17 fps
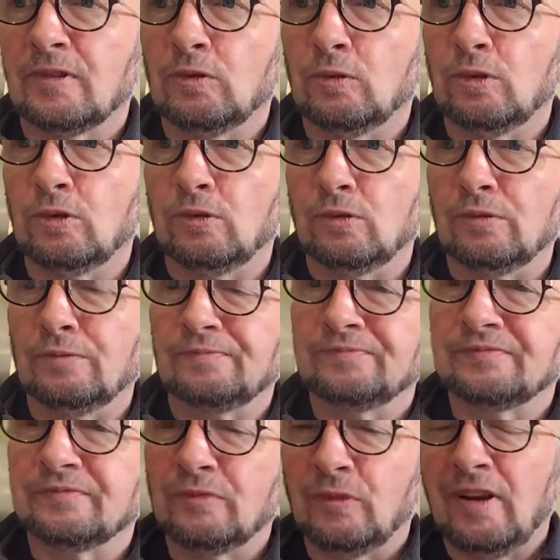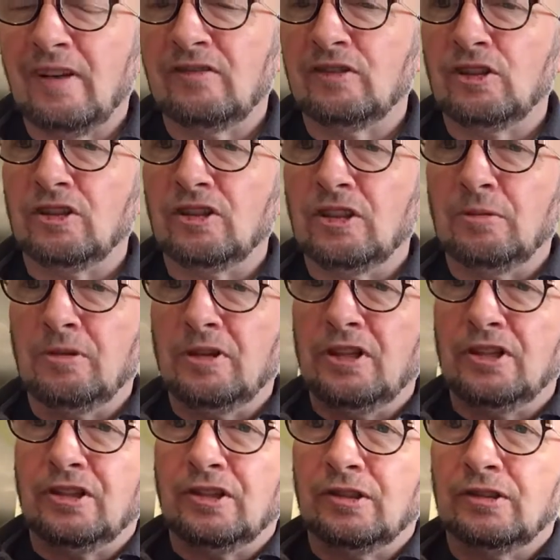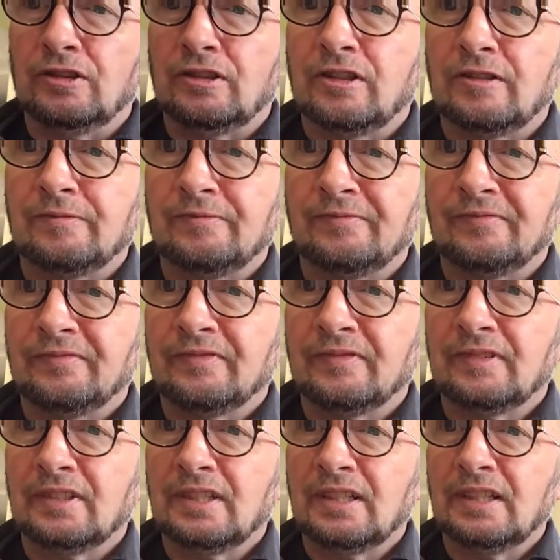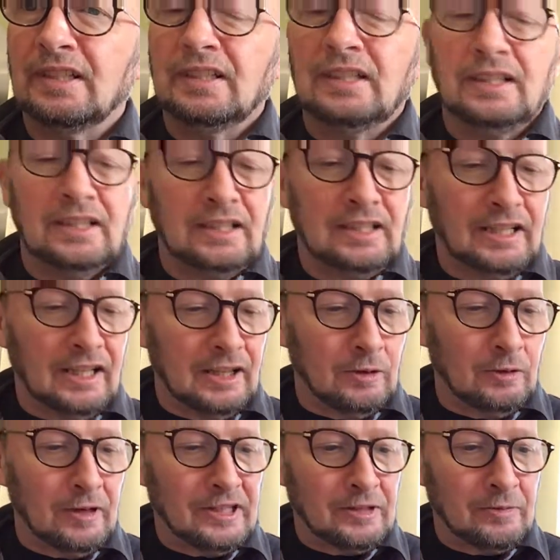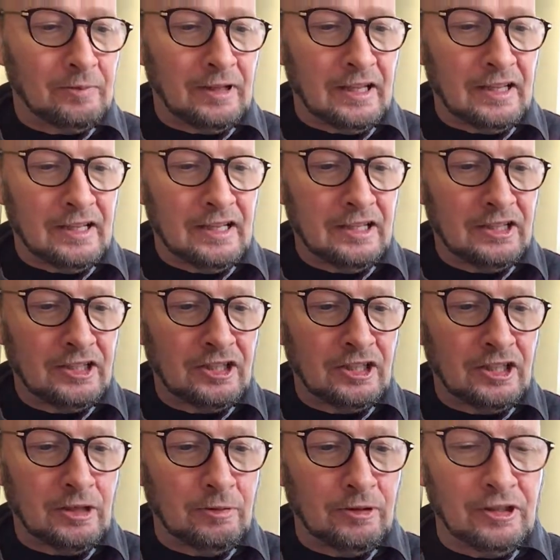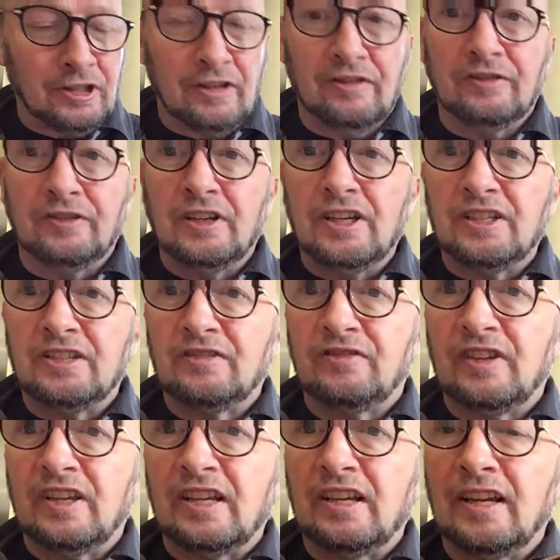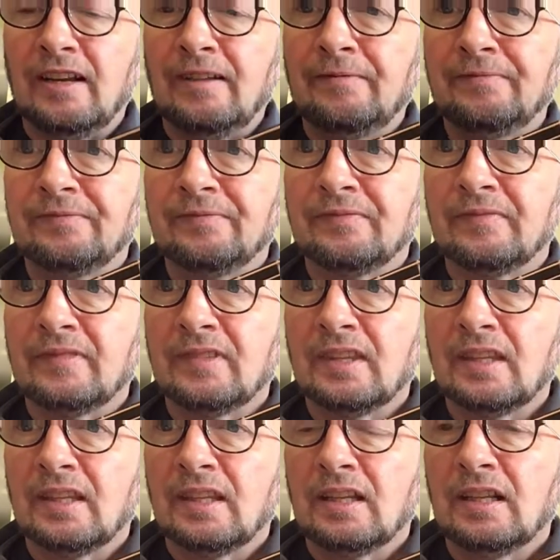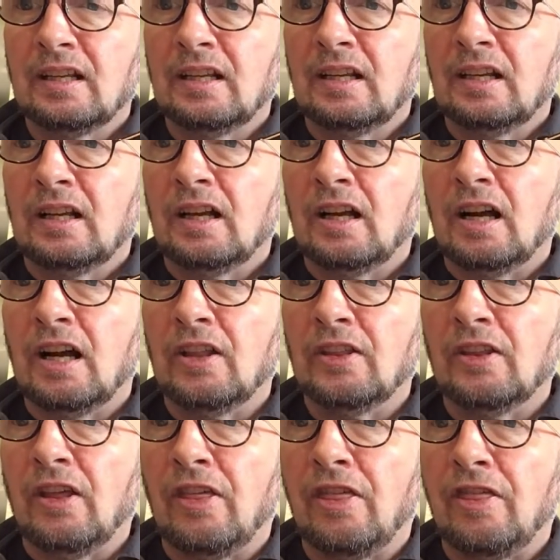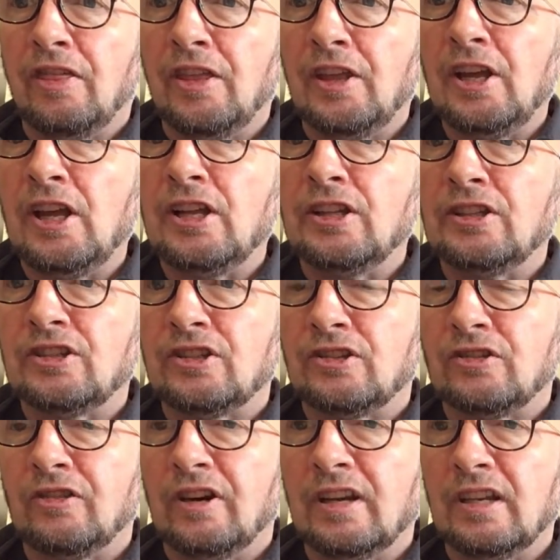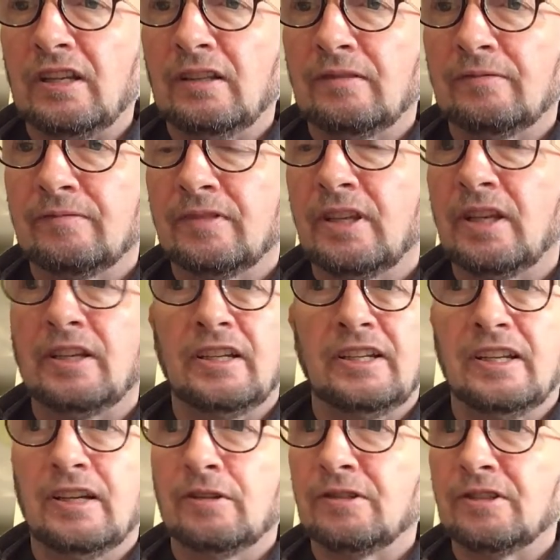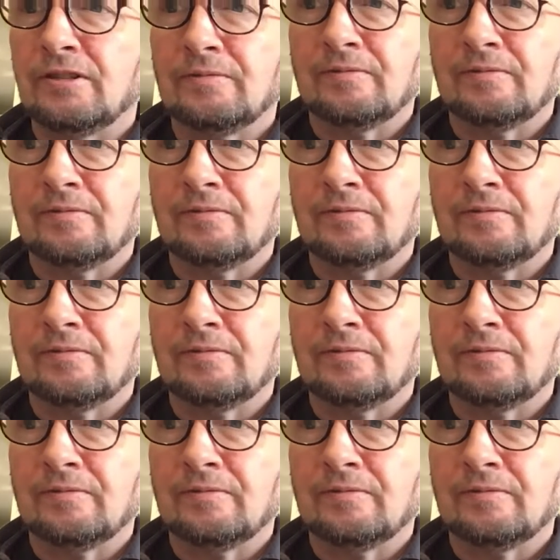Ooh, we haven't done diminished chords. Now the way to play this, you put your first finger on the third string. No, you don't.